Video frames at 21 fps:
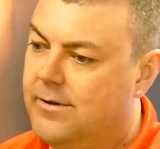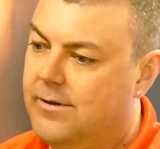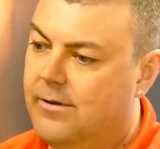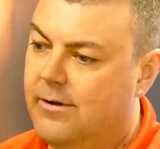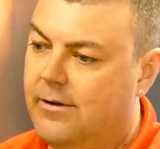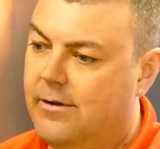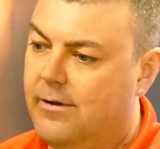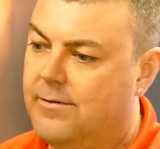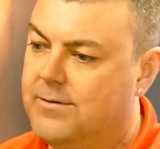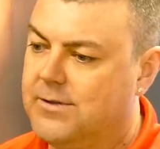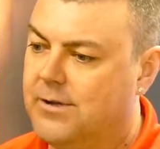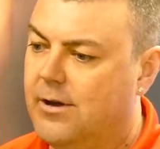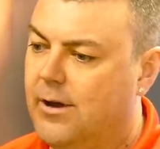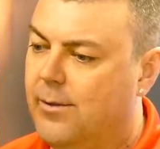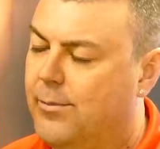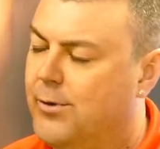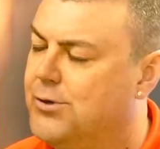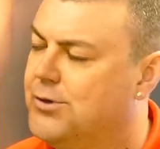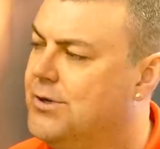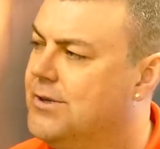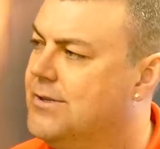You always have got to
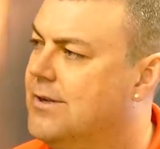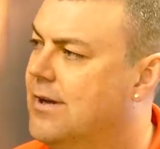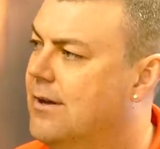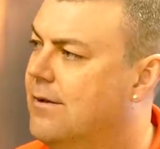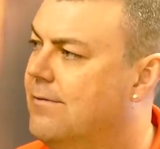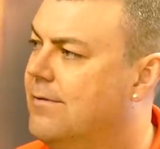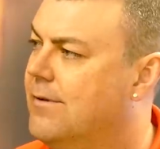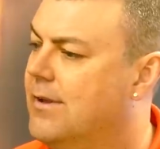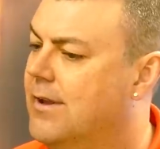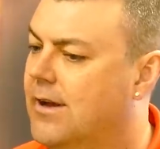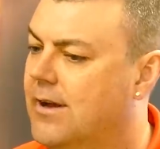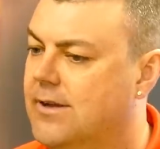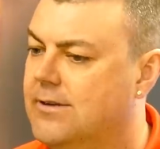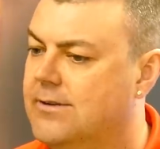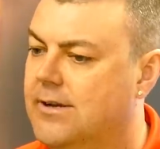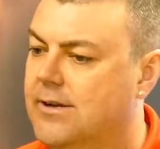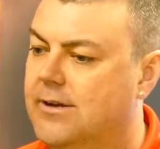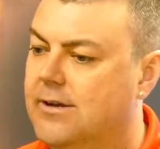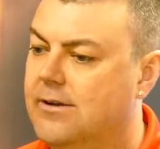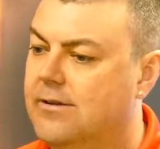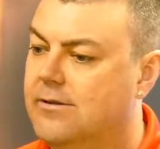push yourself. And like I
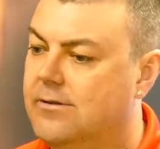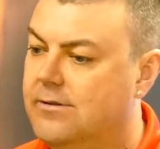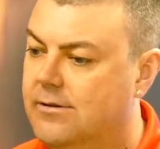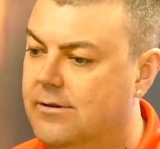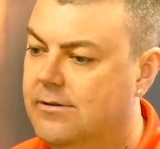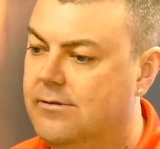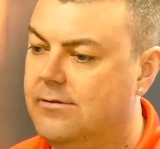said, you're